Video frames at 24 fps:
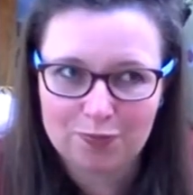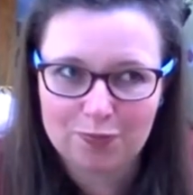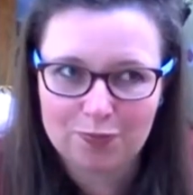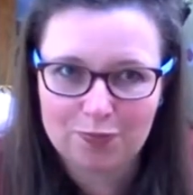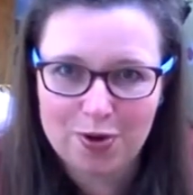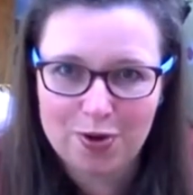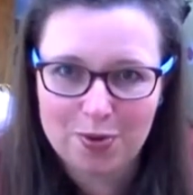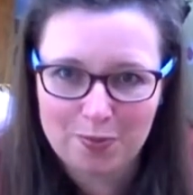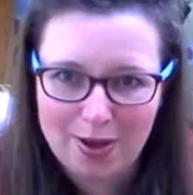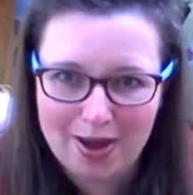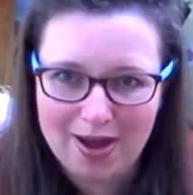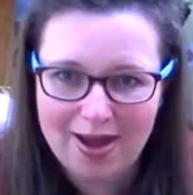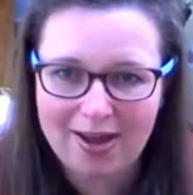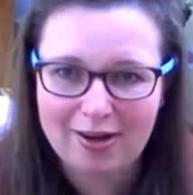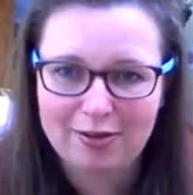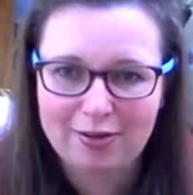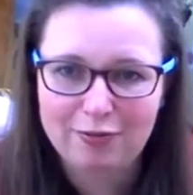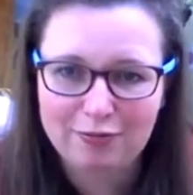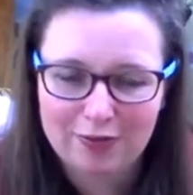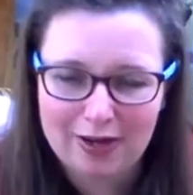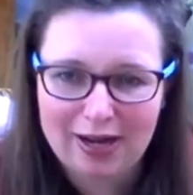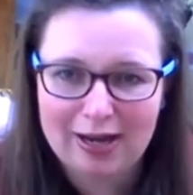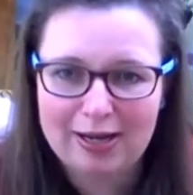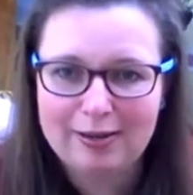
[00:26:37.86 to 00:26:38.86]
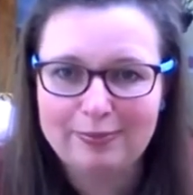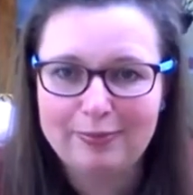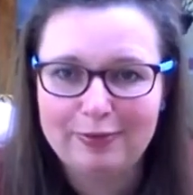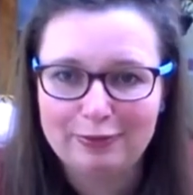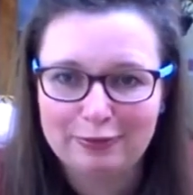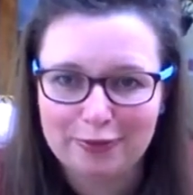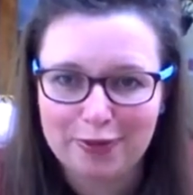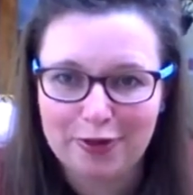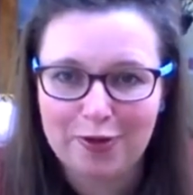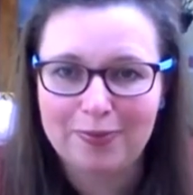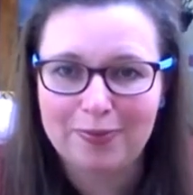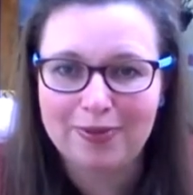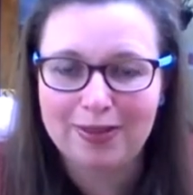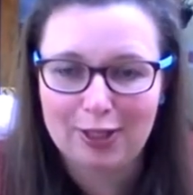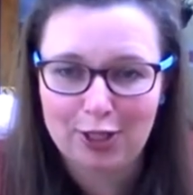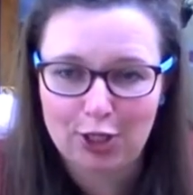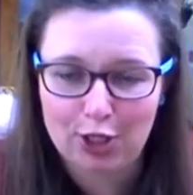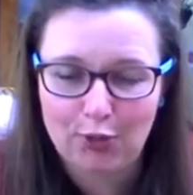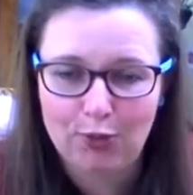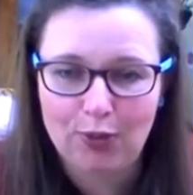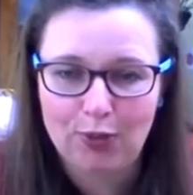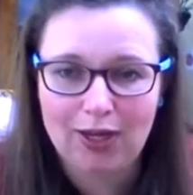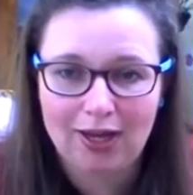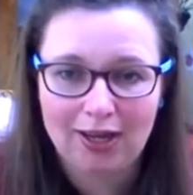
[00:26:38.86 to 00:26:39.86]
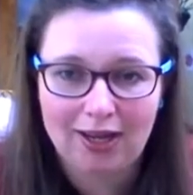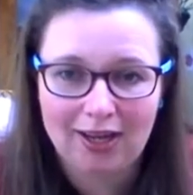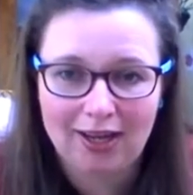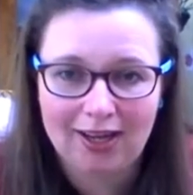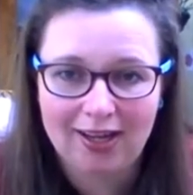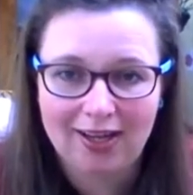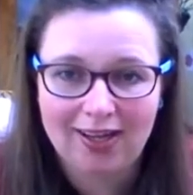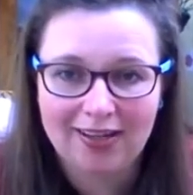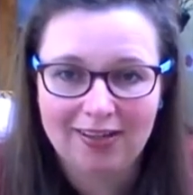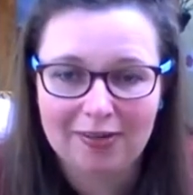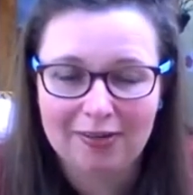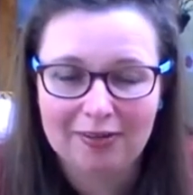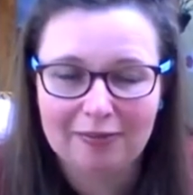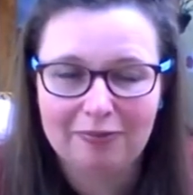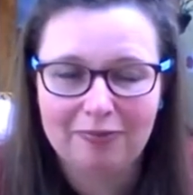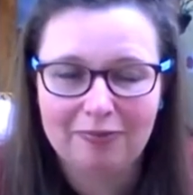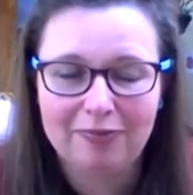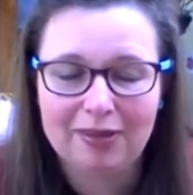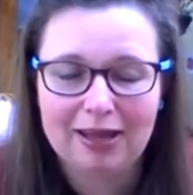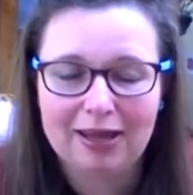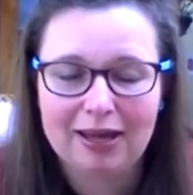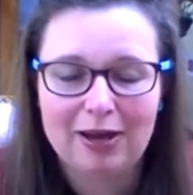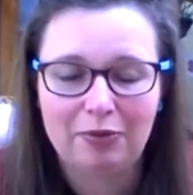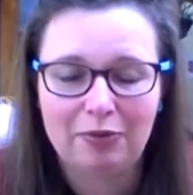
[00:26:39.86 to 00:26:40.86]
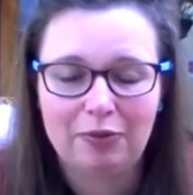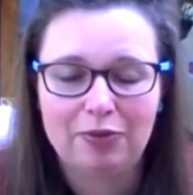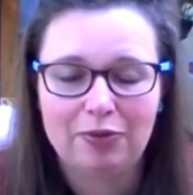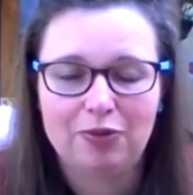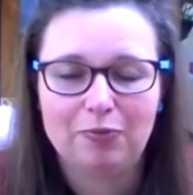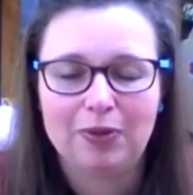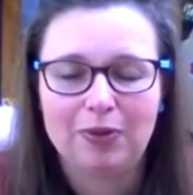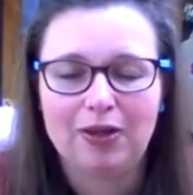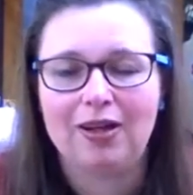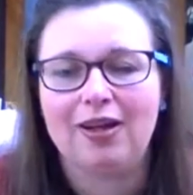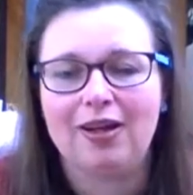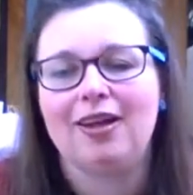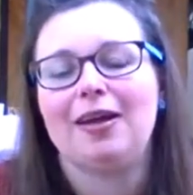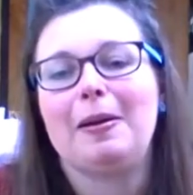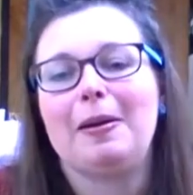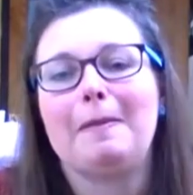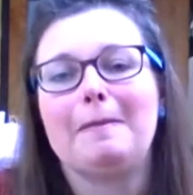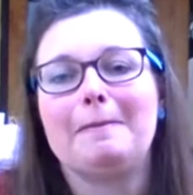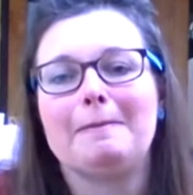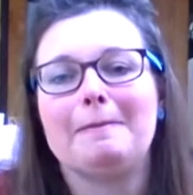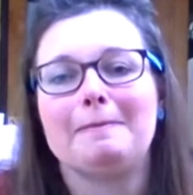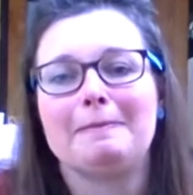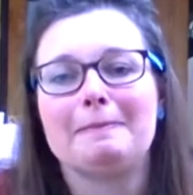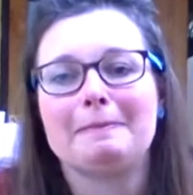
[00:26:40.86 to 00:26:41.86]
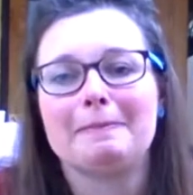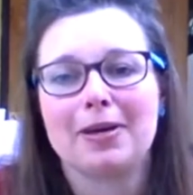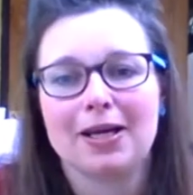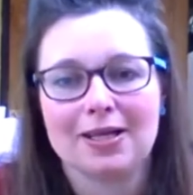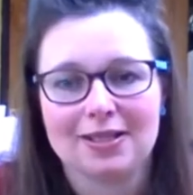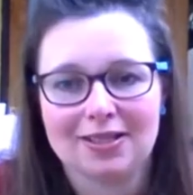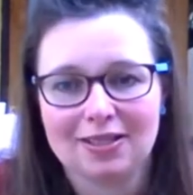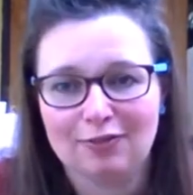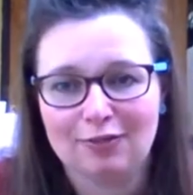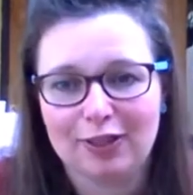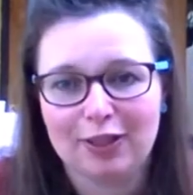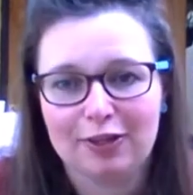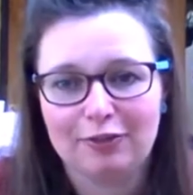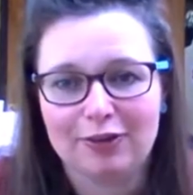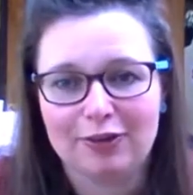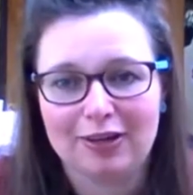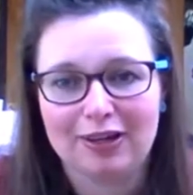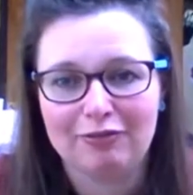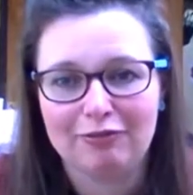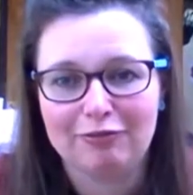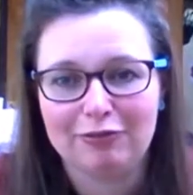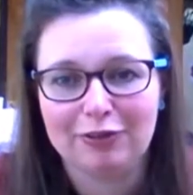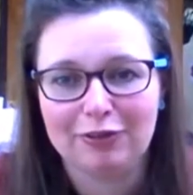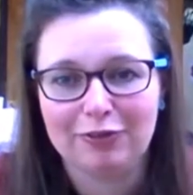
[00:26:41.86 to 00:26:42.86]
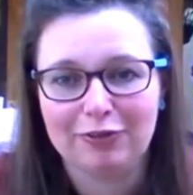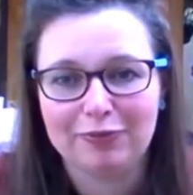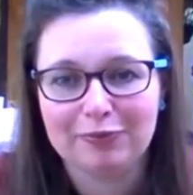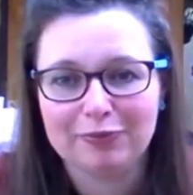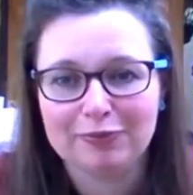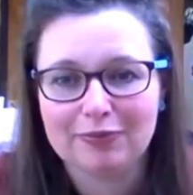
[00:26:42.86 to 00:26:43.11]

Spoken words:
prepared fibre from in the UK, I would be massively grateful.